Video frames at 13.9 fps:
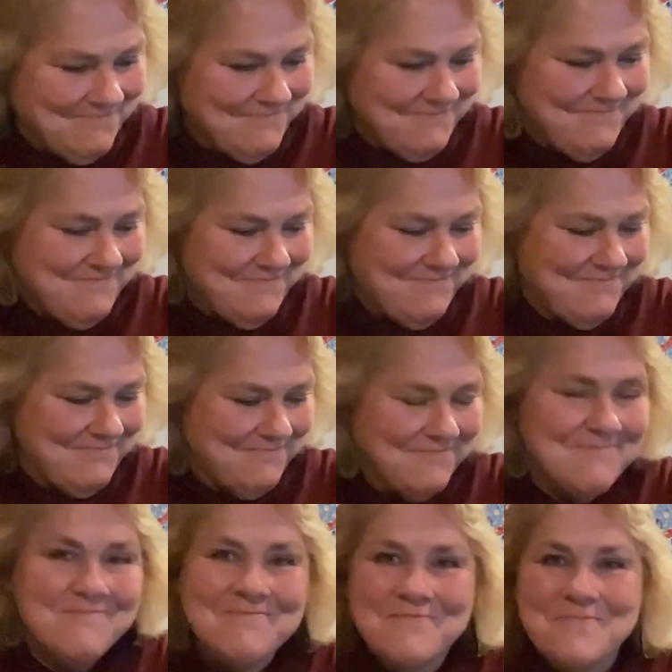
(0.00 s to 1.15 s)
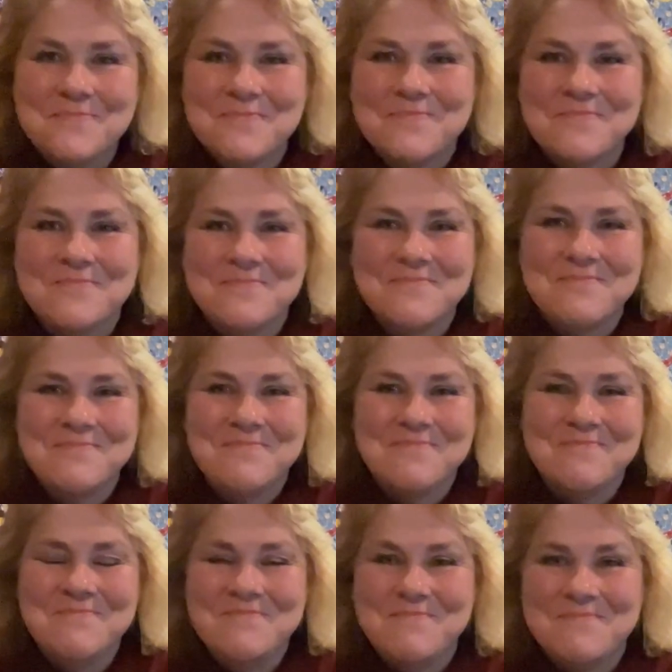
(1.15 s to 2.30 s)

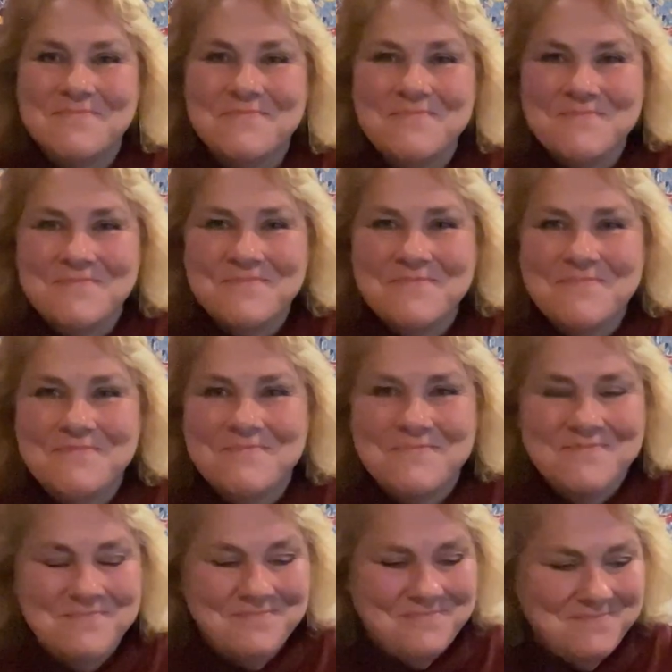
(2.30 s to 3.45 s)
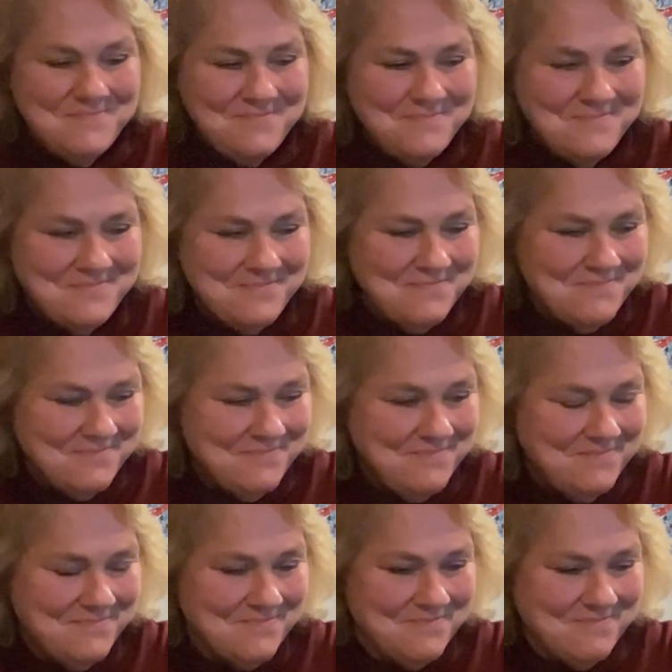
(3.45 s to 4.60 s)

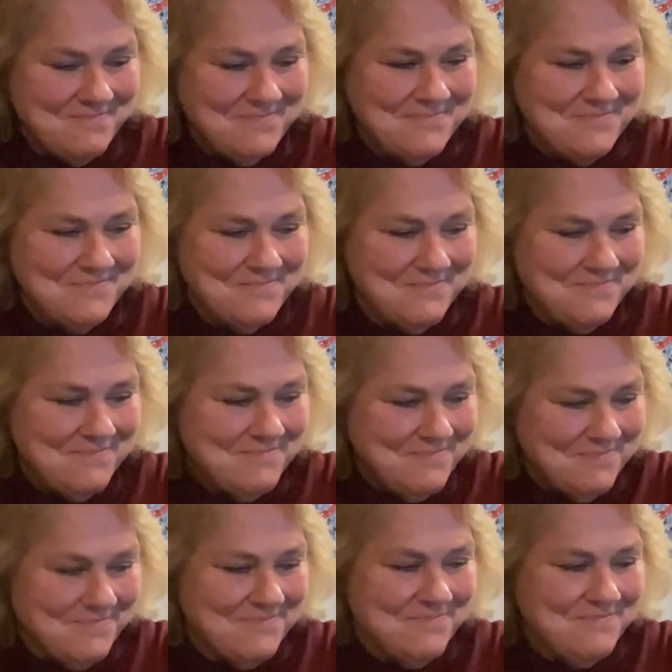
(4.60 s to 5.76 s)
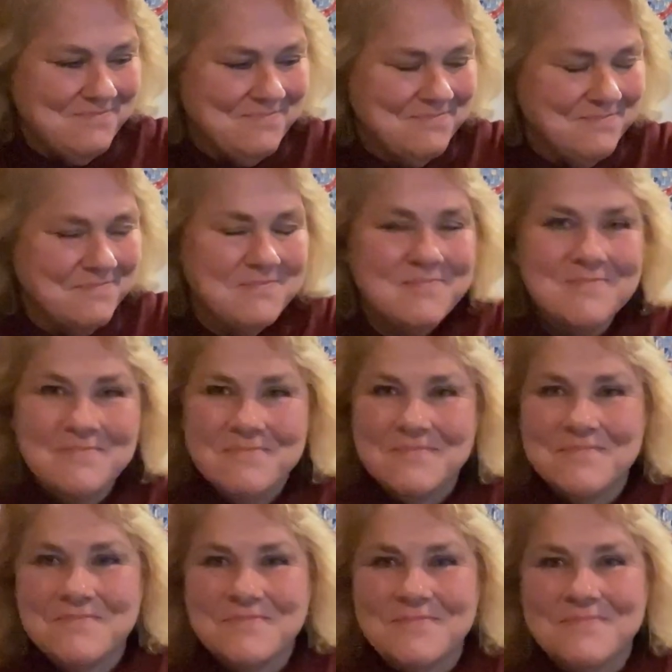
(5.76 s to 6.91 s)

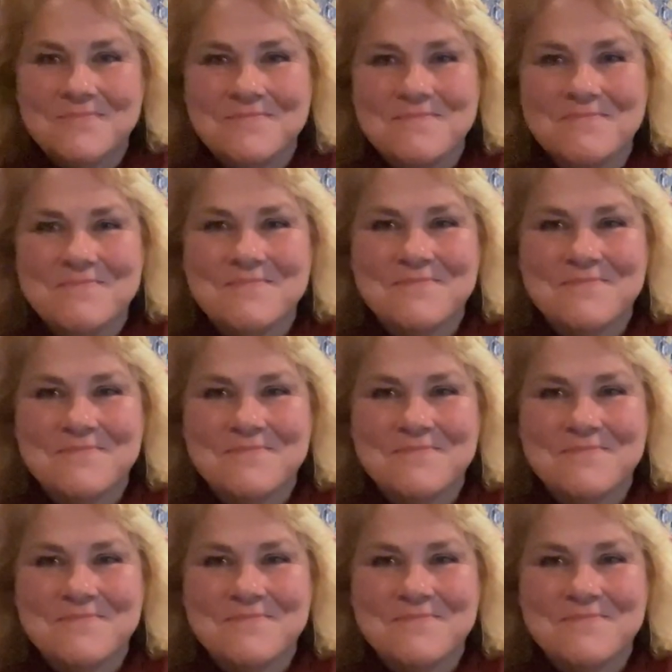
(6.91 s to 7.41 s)
The person shown says nothing.